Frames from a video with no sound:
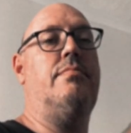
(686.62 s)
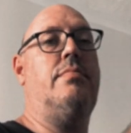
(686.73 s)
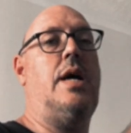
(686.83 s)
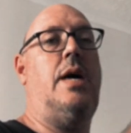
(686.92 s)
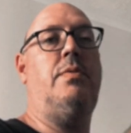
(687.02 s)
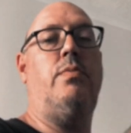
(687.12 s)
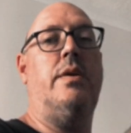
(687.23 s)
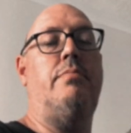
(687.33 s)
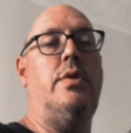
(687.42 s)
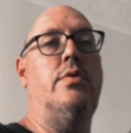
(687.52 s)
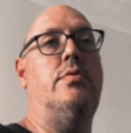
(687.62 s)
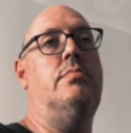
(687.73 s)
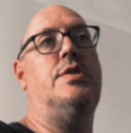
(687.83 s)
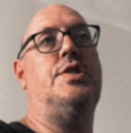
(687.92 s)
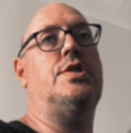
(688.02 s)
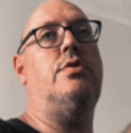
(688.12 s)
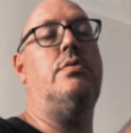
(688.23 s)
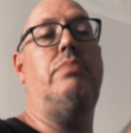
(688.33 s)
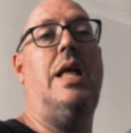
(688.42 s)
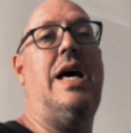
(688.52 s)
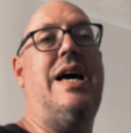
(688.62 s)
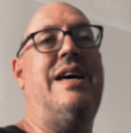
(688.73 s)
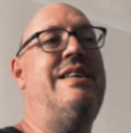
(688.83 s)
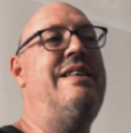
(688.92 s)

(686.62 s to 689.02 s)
card with 1 blue, which is called blah,